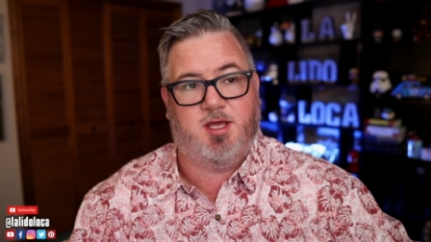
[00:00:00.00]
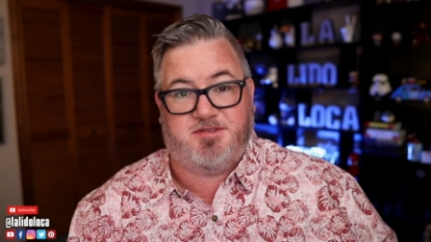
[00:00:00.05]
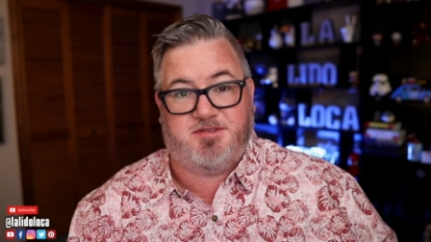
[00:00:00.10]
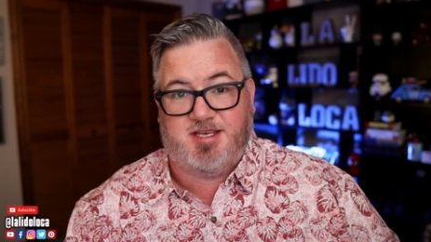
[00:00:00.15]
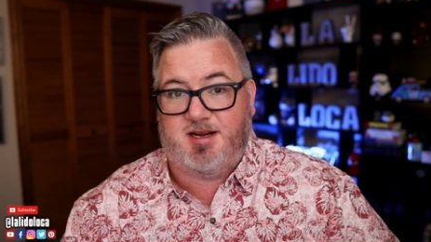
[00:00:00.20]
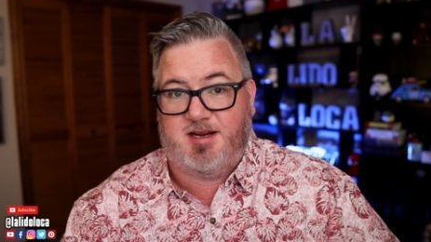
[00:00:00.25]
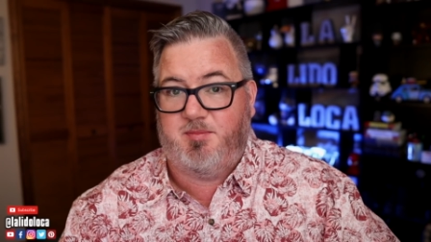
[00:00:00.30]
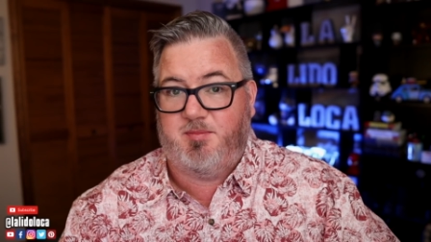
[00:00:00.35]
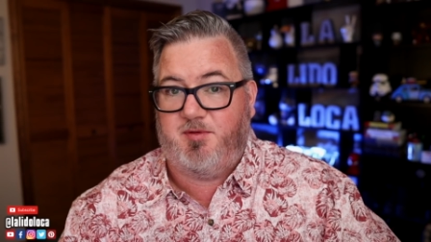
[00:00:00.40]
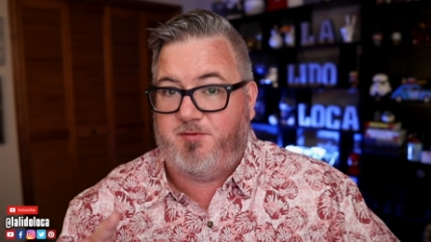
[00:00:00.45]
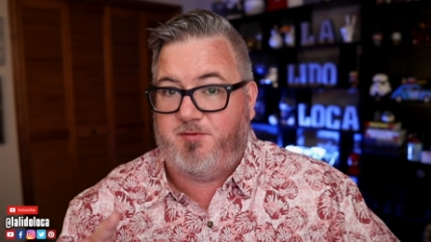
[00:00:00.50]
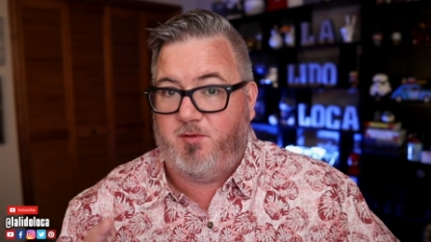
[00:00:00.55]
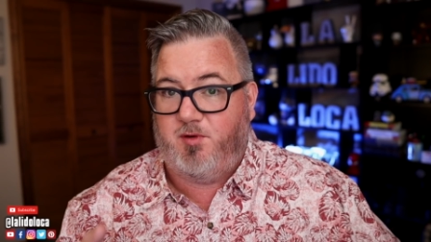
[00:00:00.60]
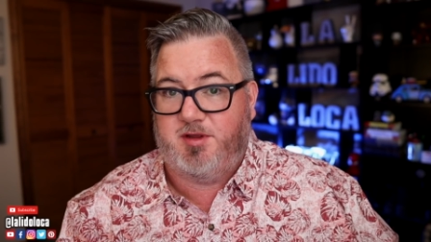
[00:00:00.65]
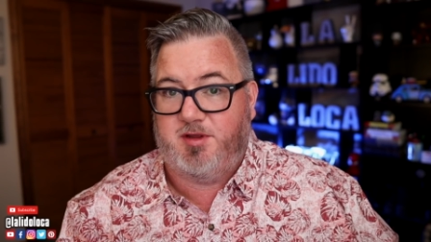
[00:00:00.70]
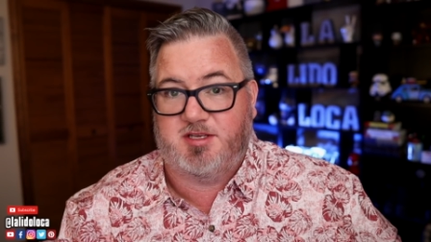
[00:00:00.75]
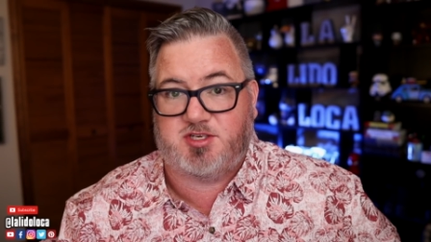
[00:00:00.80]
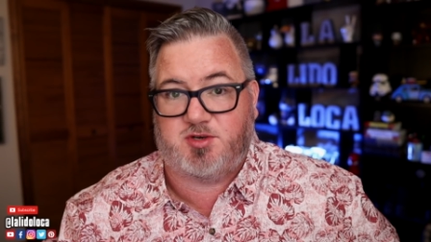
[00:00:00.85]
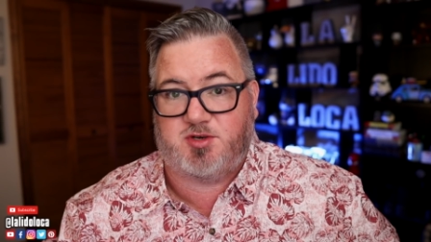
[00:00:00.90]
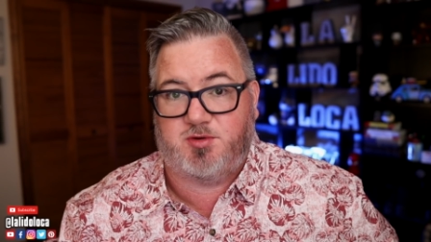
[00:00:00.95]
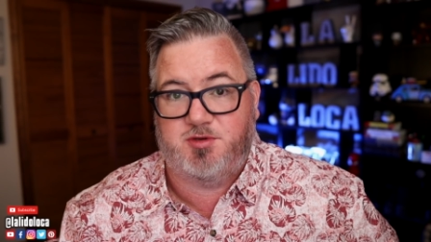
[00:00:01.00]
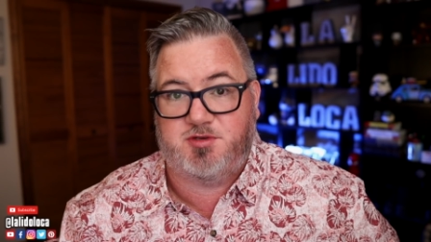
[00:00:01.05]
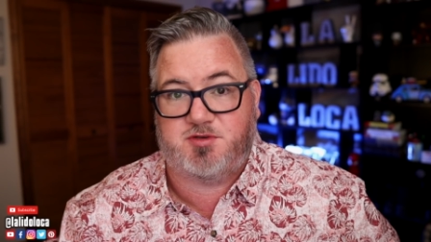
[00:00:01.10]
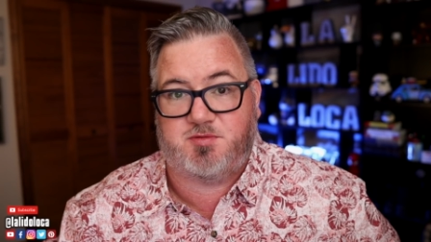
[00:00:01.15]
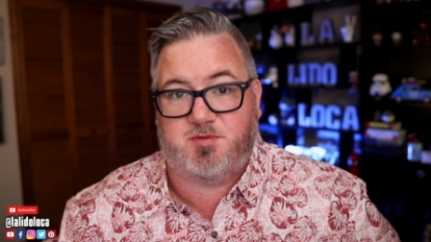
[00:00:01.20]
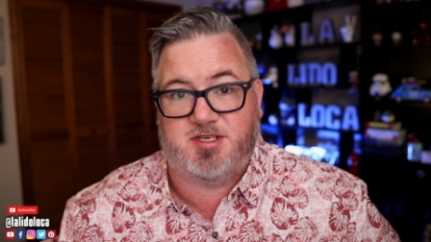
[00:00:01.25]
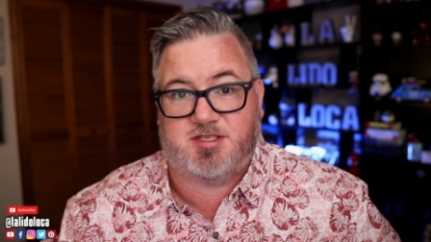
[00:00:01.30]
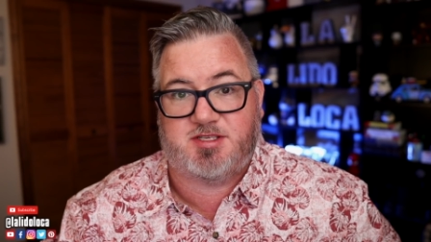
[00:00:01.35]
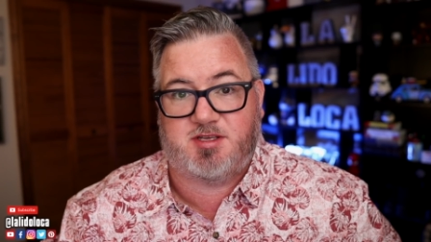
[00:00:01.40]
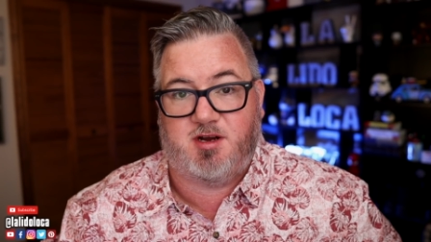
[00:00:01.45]
I've said it before this cruise
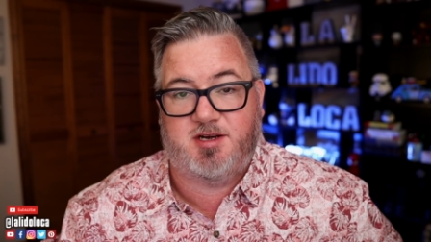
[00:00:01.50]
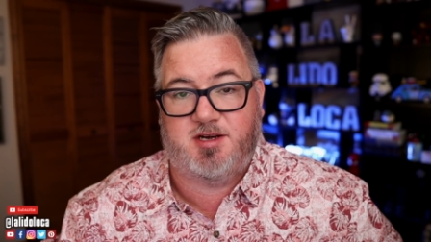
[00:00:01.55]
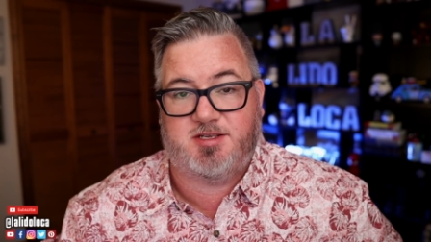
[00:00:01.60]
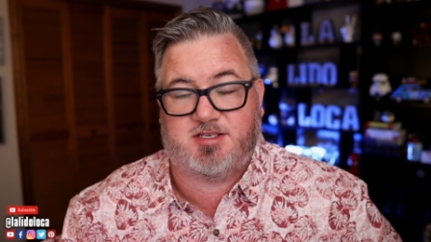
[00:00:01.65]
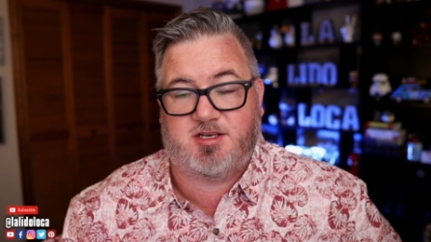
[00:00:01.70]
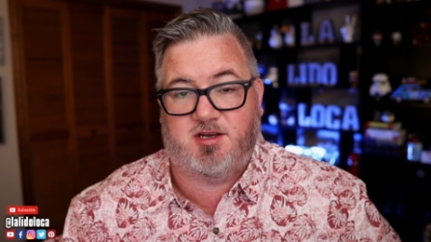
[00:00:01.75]
restart